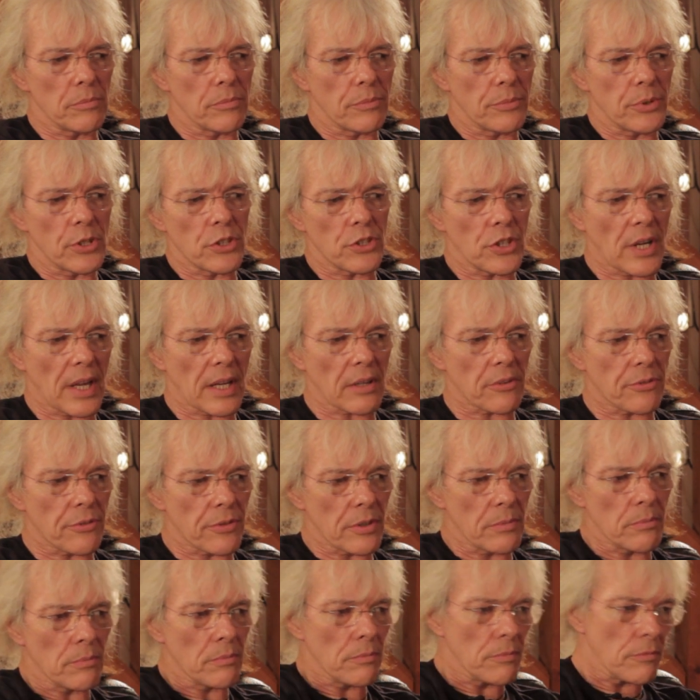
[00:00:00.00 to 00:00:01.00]
project
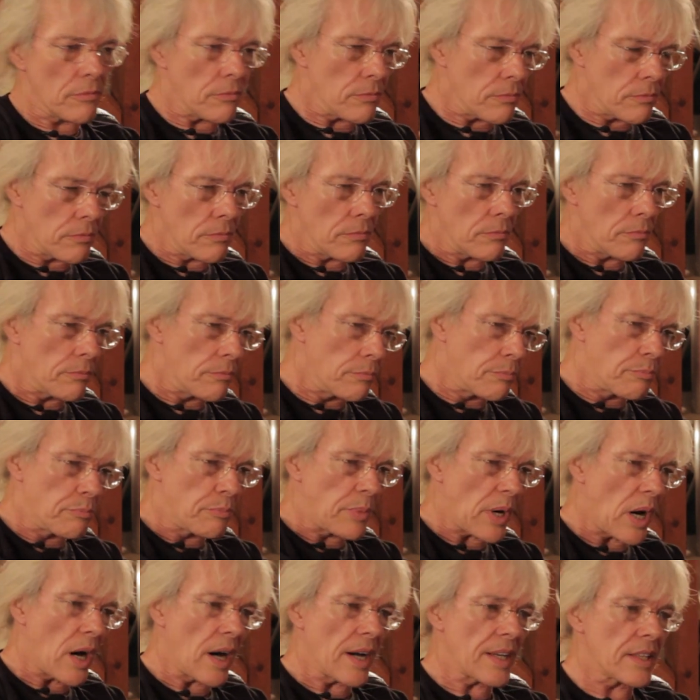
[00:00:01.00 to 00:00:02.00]
from
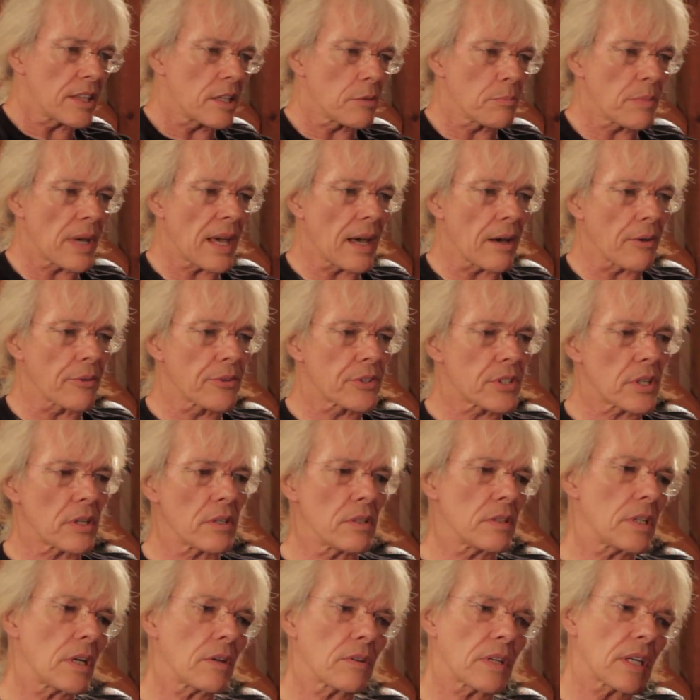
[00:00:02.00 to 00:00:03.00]
behind the mouth, so you
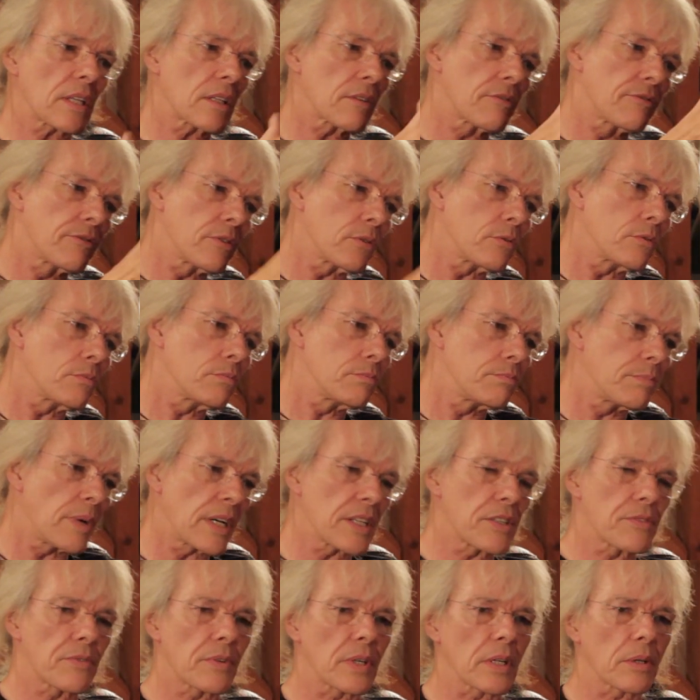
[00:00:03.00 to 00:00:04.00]
don't get the full
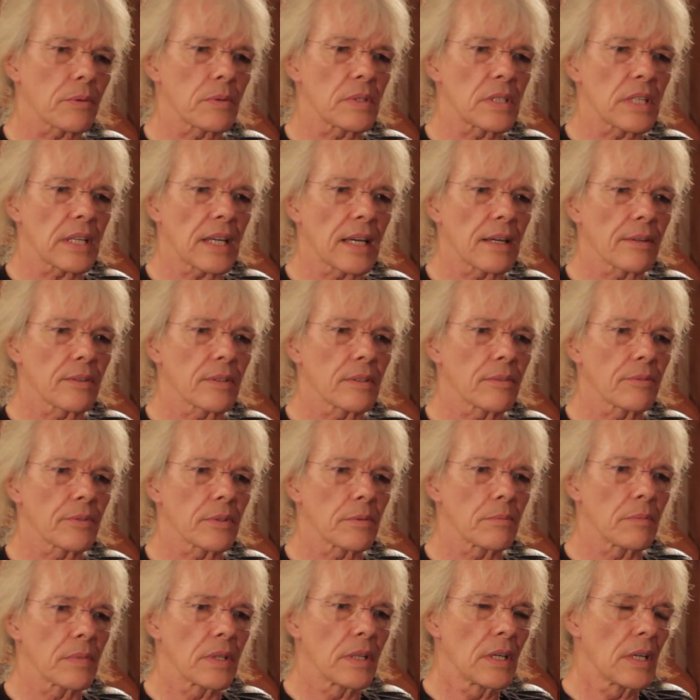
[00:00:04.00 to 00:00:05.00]
bass frequency out of
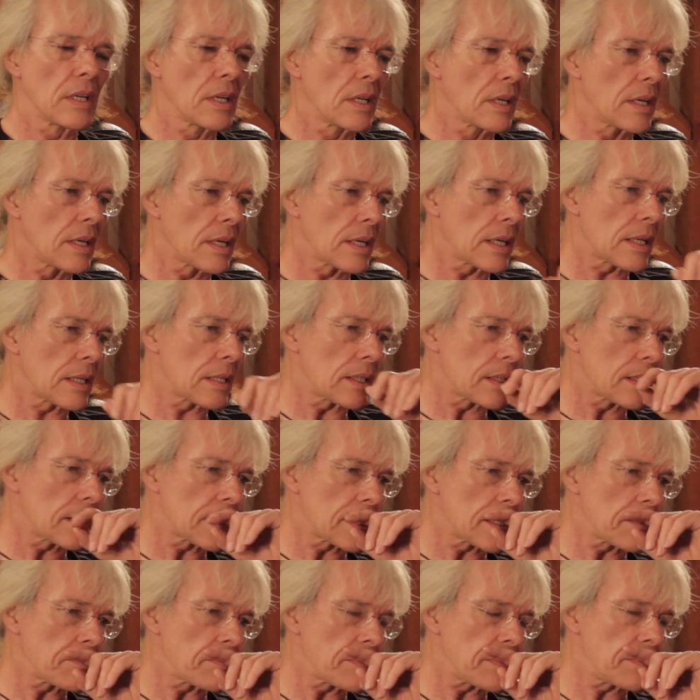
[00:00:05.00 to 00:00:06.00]
them.
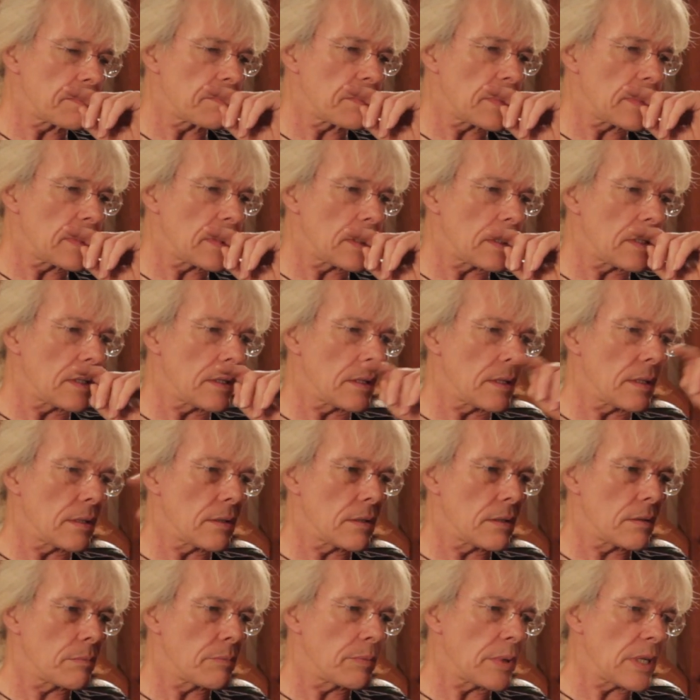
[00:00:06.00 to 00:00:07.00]

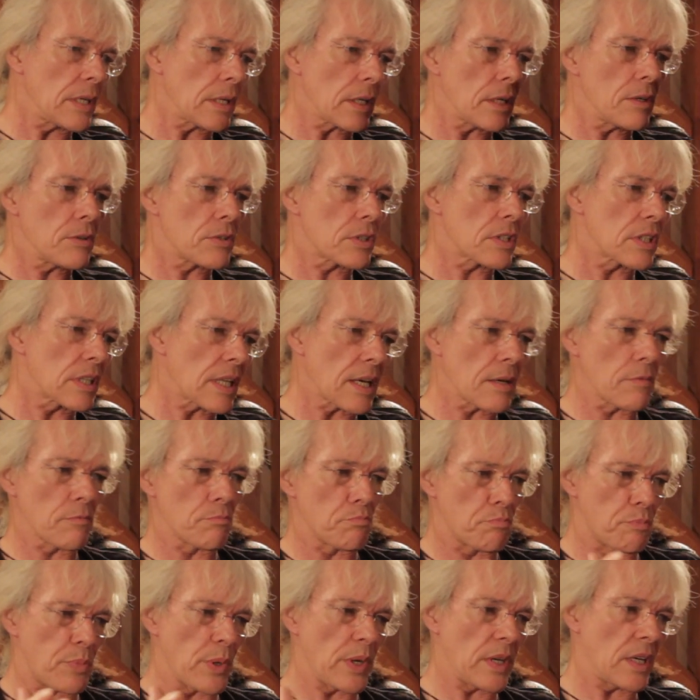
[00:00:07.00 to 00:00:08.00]
And being used to that
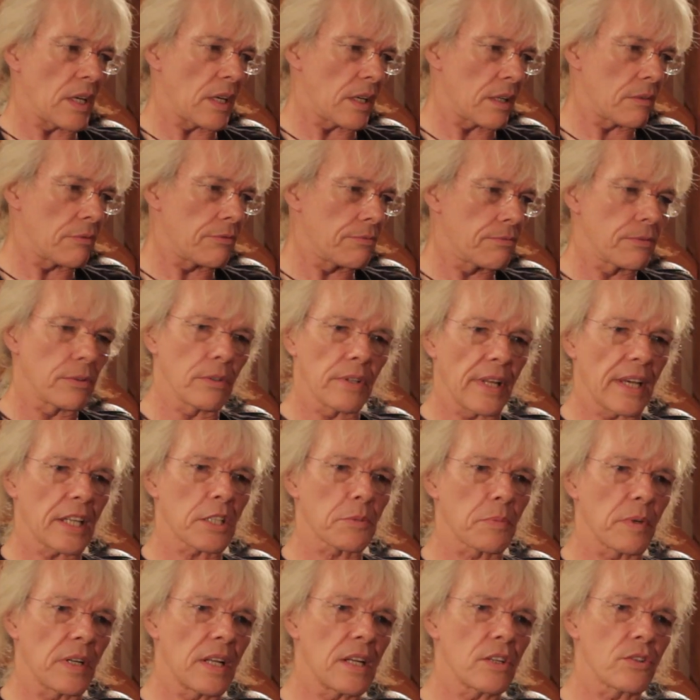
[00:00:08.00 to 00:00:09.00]
big full
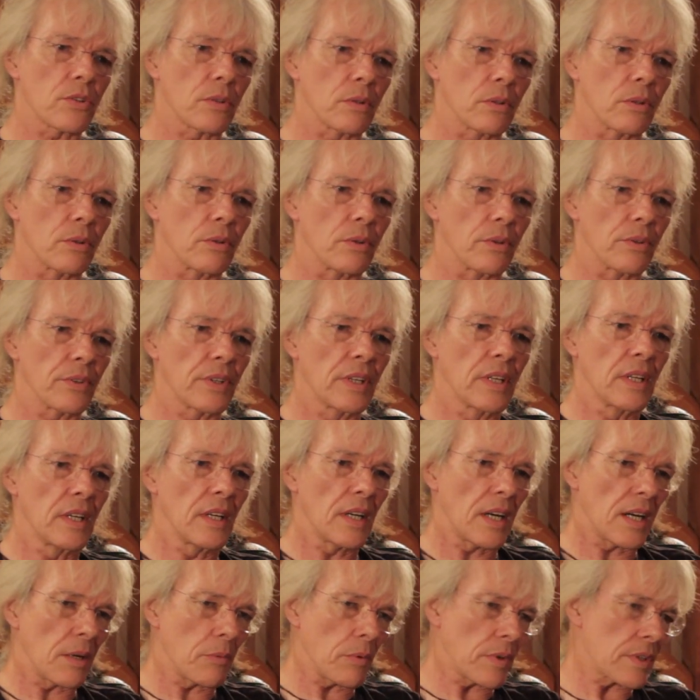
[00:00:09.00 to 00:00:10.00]
exponential horn,
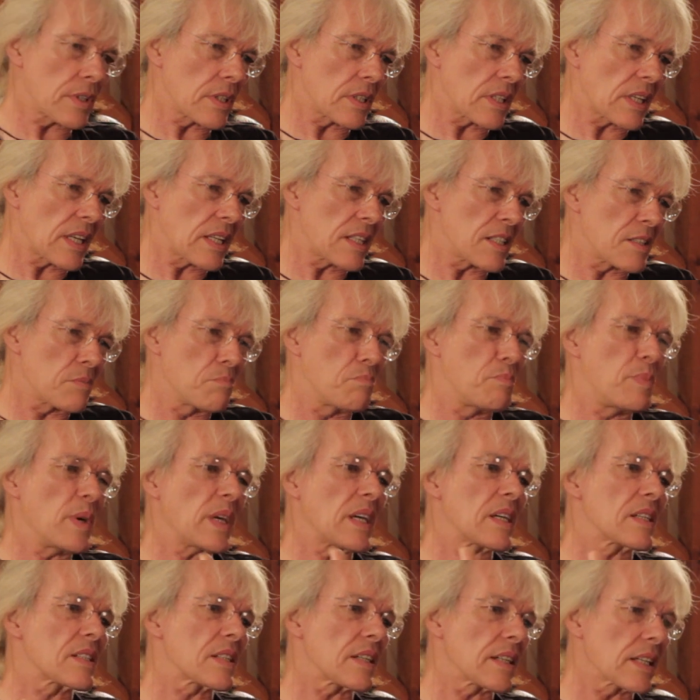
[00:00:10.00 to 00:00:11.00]
I wanted to get as big
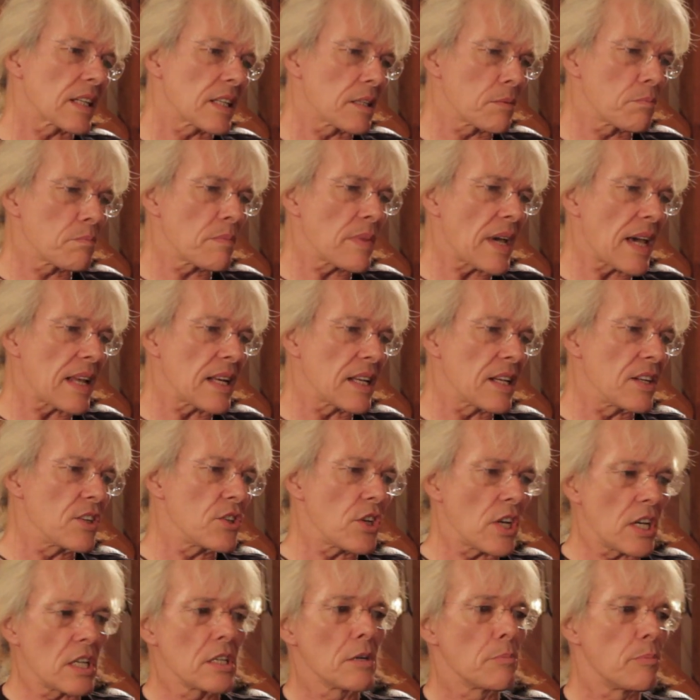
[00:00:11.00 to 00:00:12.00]
as I could manage
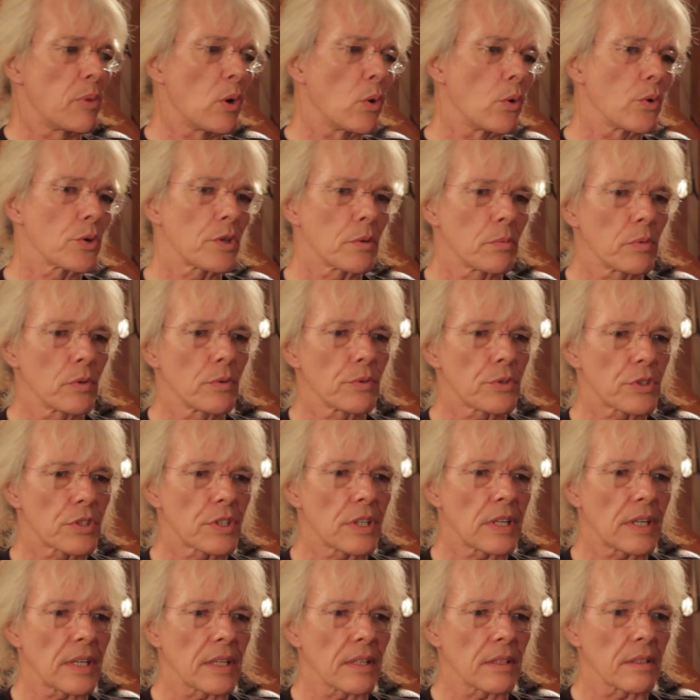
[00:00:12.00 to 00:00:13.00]
in a portable
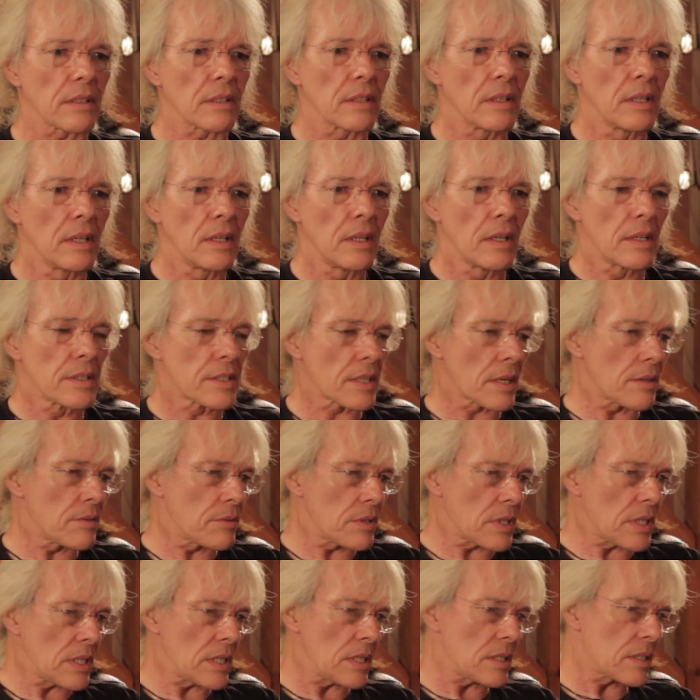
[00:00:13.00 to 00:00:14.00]
style. So
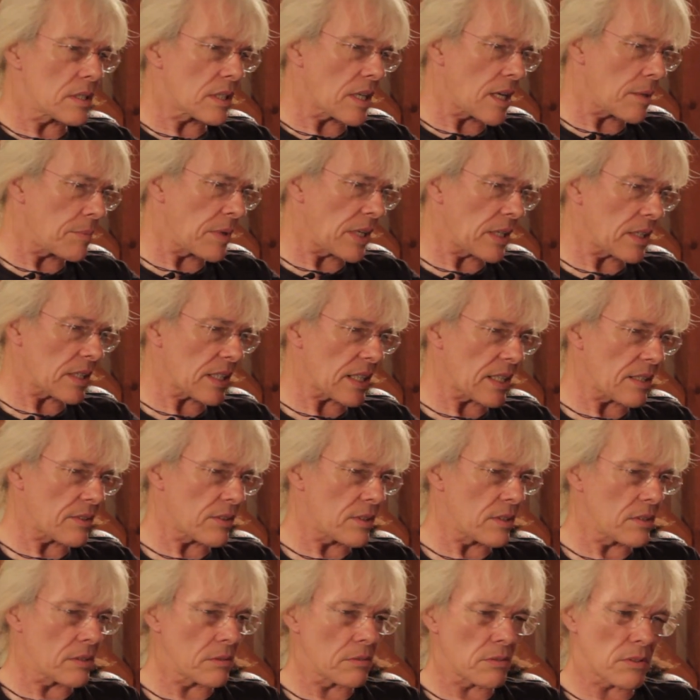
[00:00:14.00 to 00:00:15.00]
these coming down
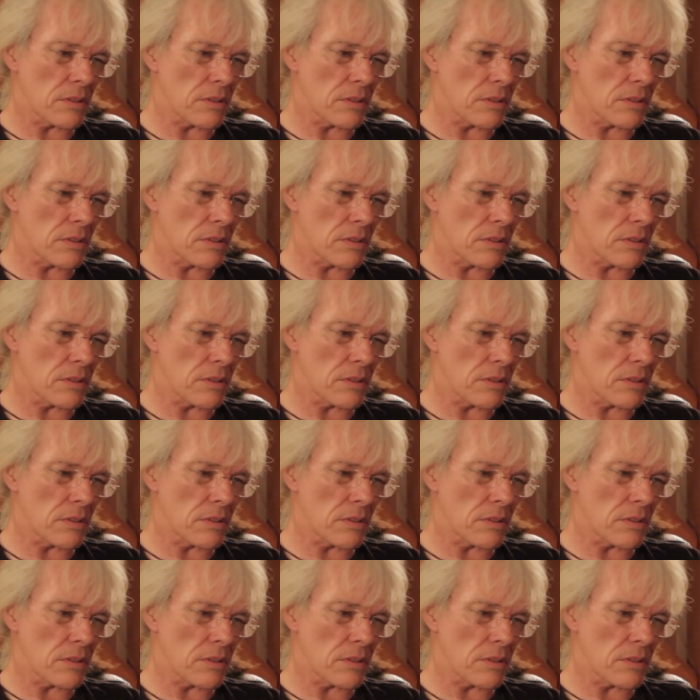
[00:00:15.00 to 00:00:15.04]
to